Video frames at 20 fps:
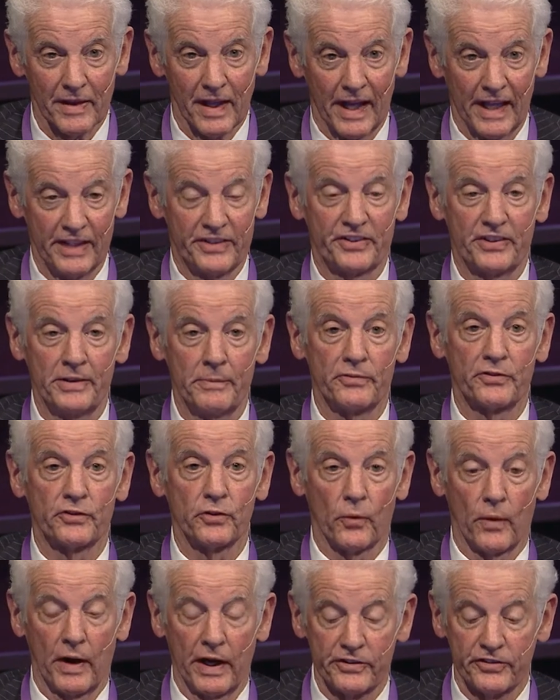it seems
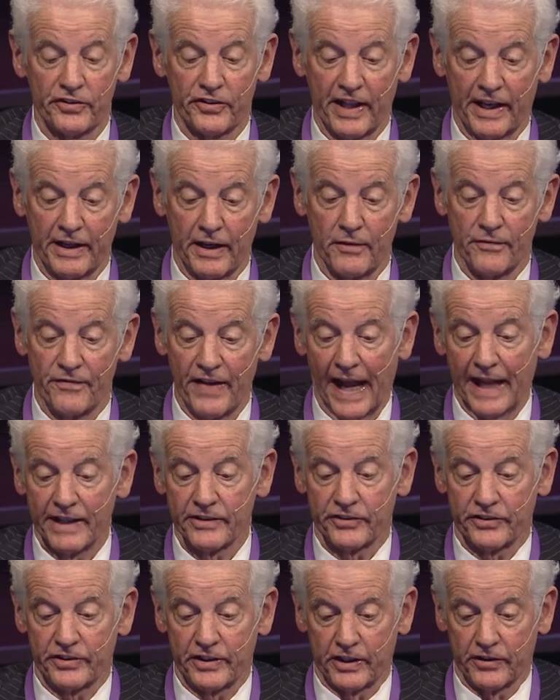to us that
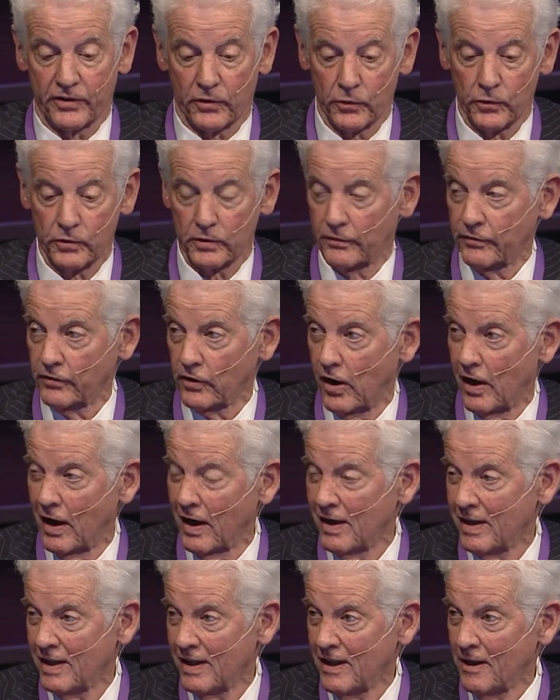advancing the rule of law
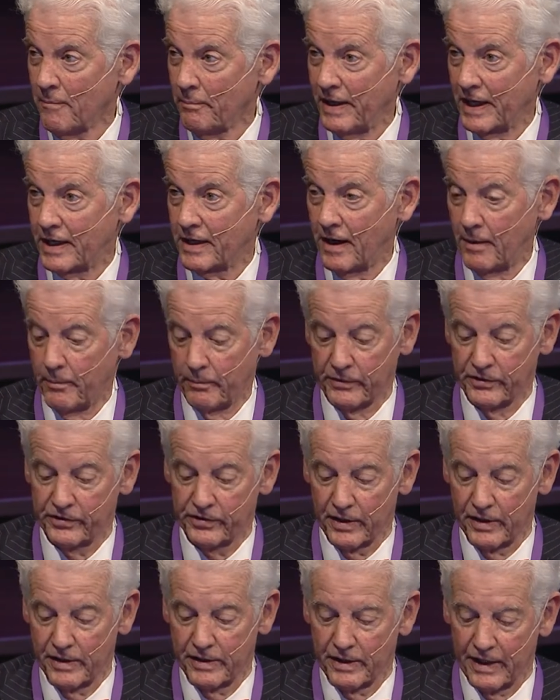becomes
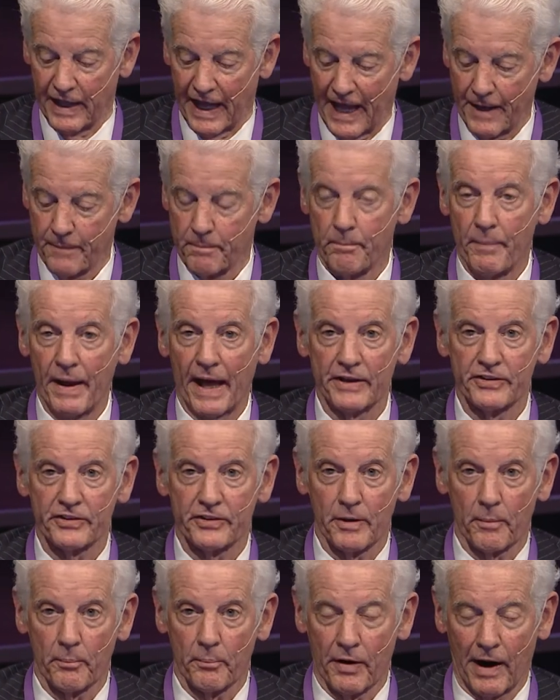at
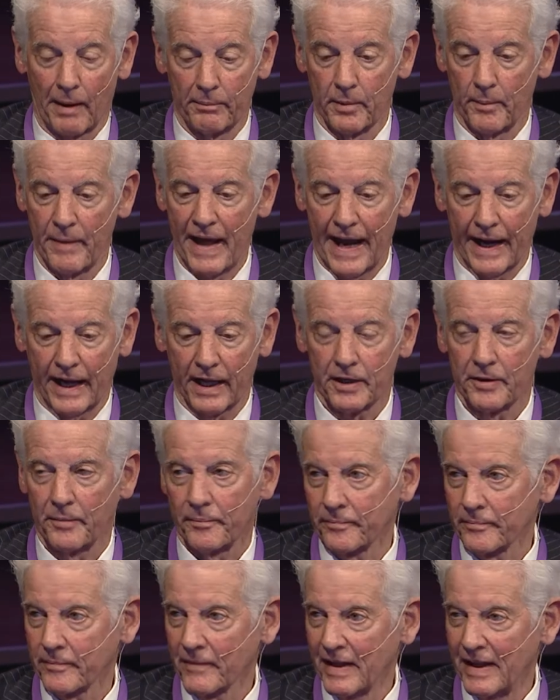best problematic.
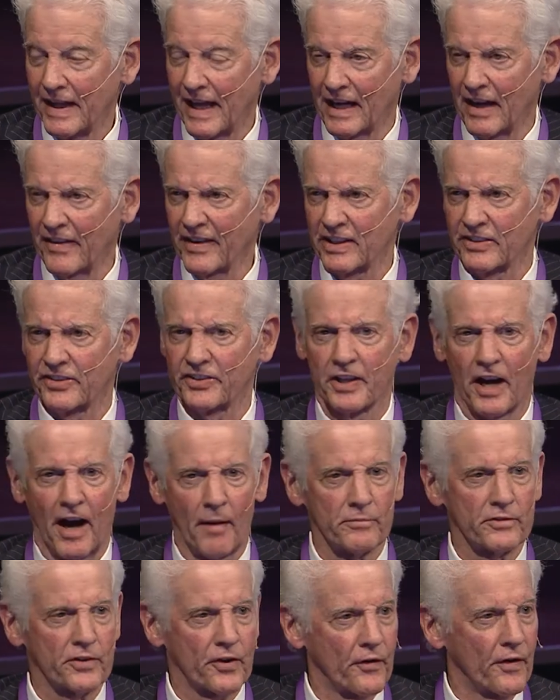And I think it's
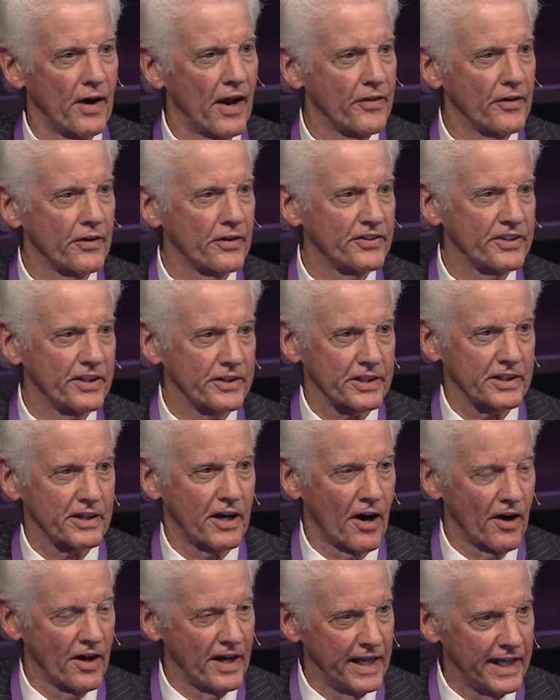Tom Carruthers at the
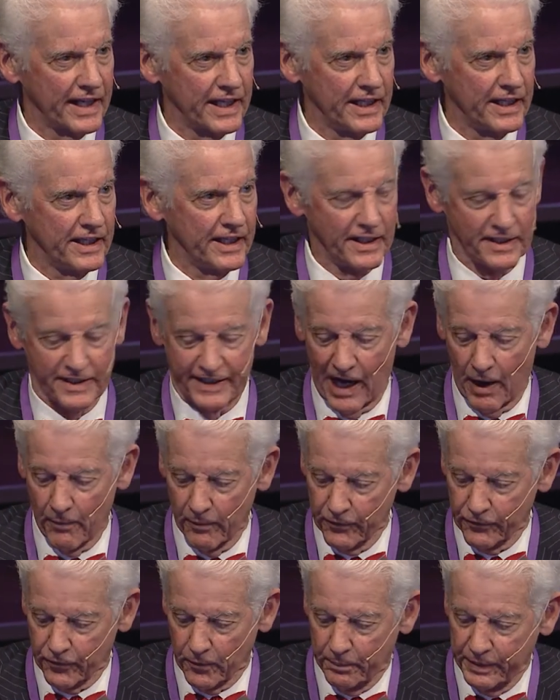Carnegie
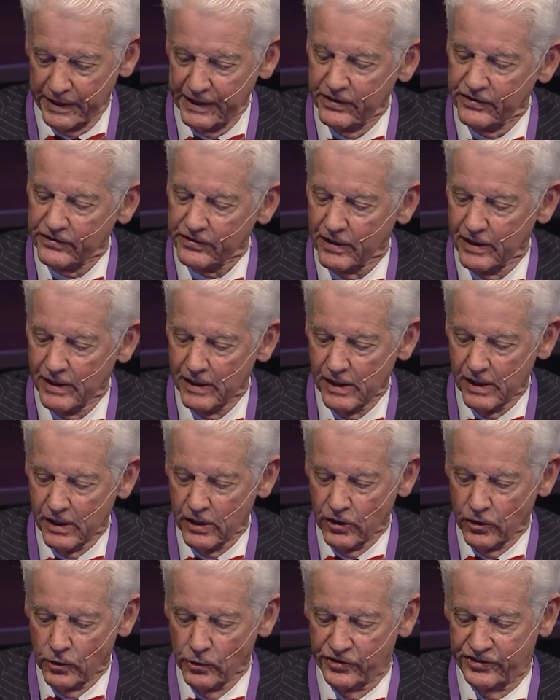Endowment for Peace
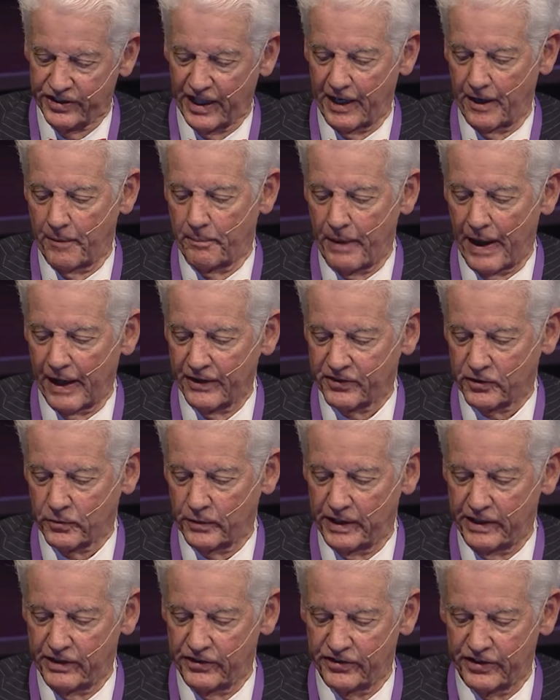who said it best when
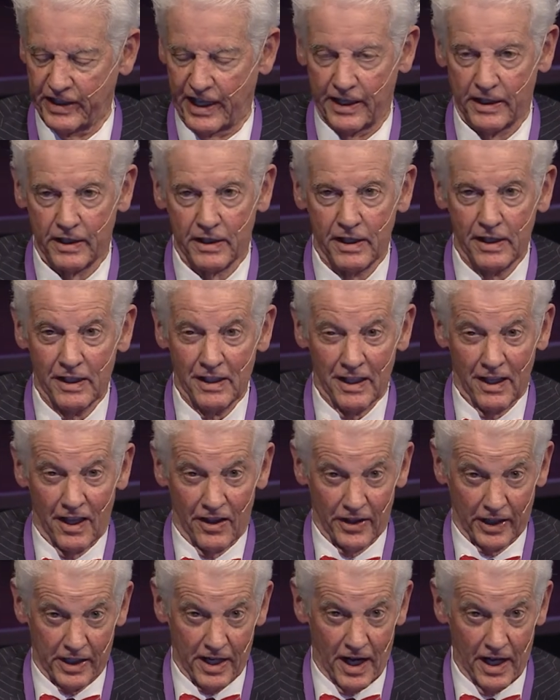he said,
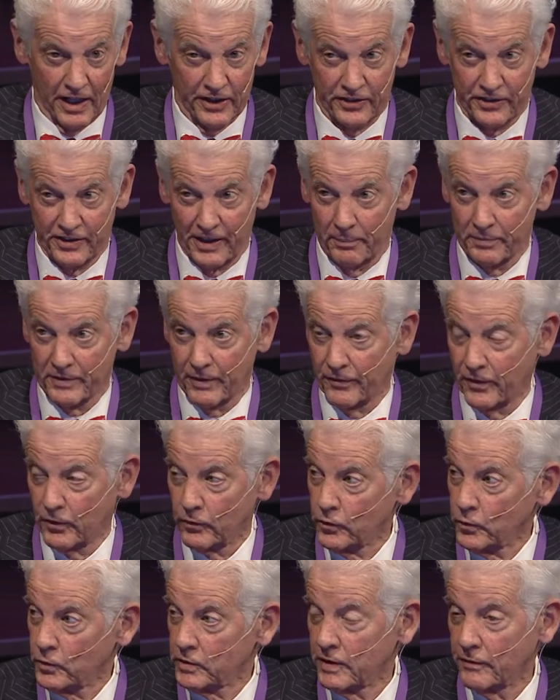the concept of the
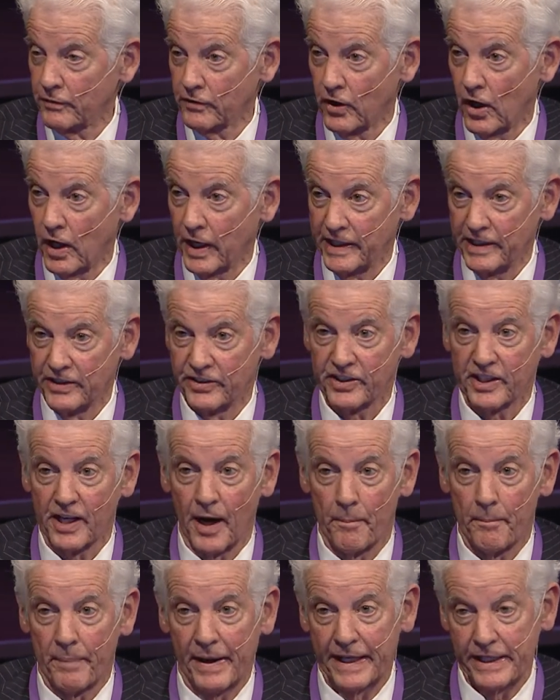rule of law is
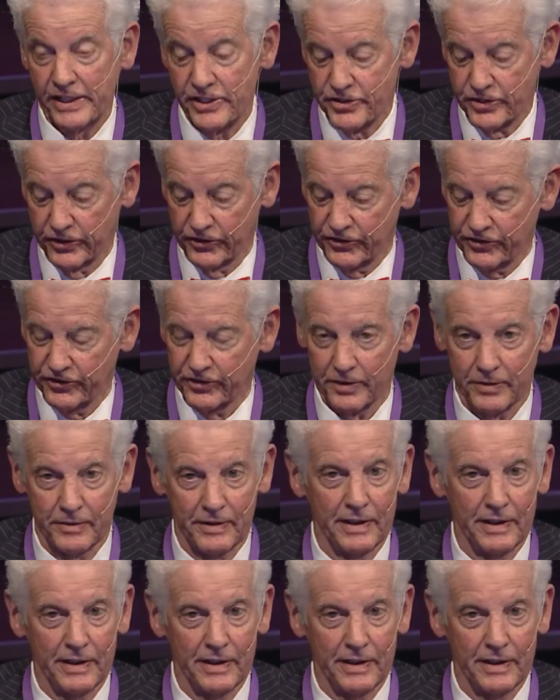capacious.